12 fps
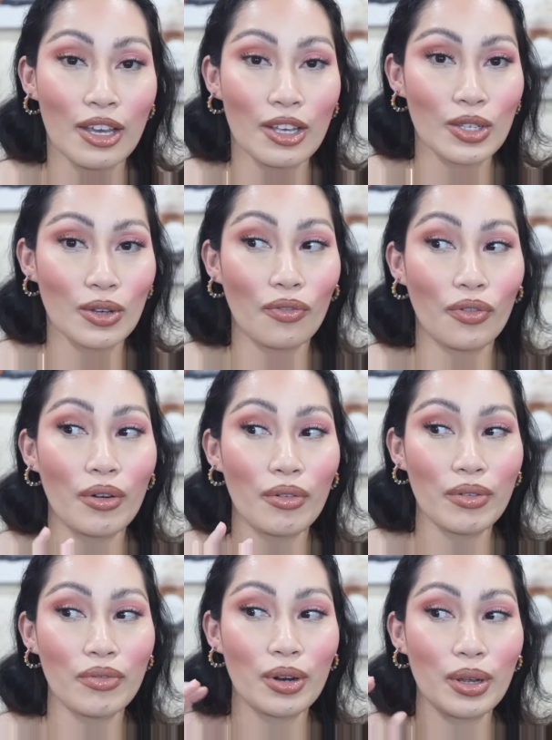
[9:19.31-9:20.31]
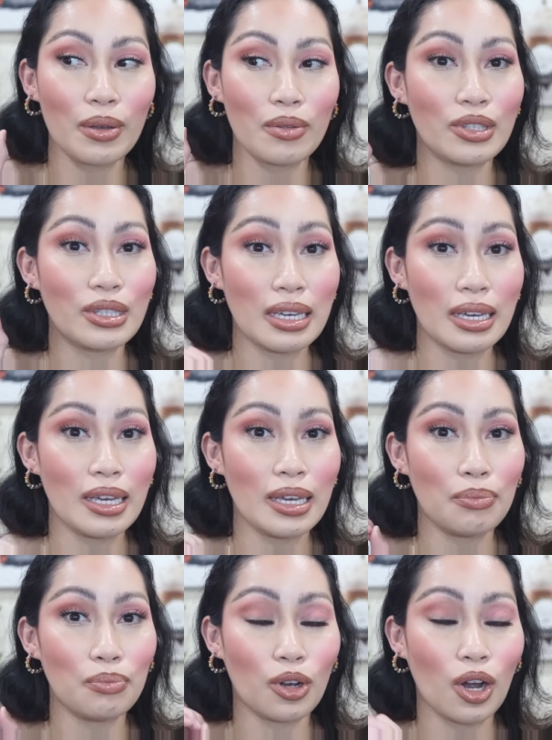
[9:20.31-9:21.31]
So very
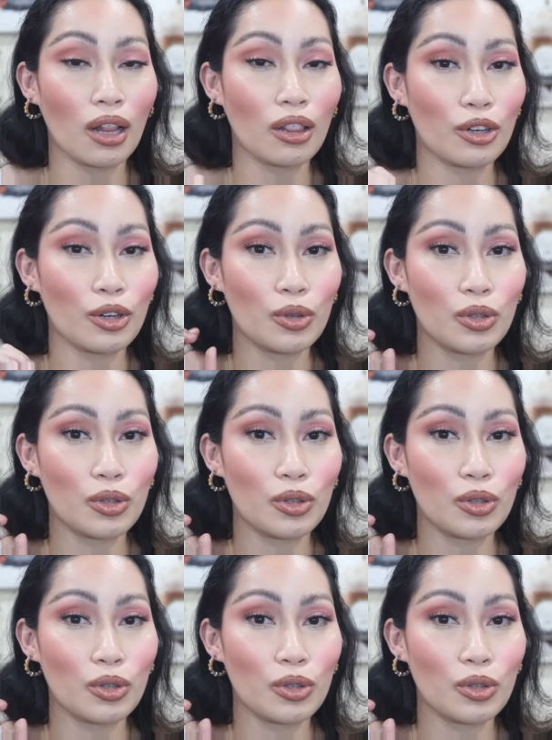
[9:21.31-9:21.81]
deep color.